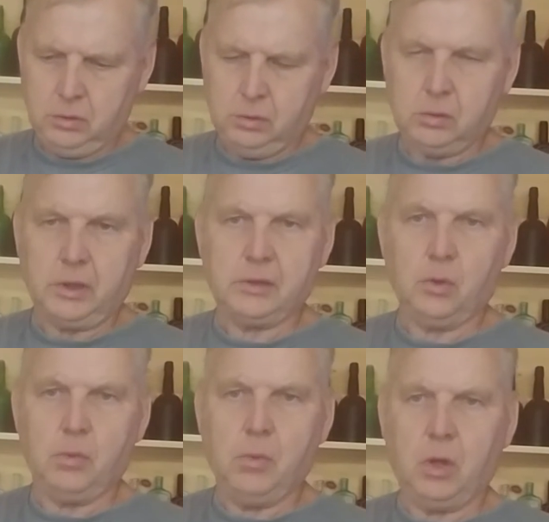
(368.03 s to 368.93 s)
Nice
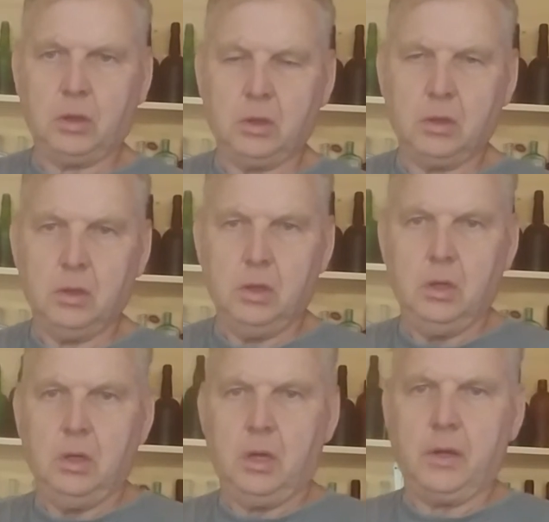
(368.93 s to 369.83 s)
old bottle.
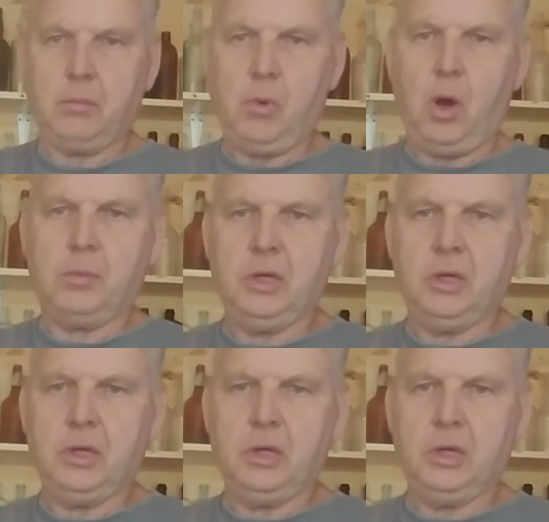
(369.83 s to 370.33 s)
I think Bobby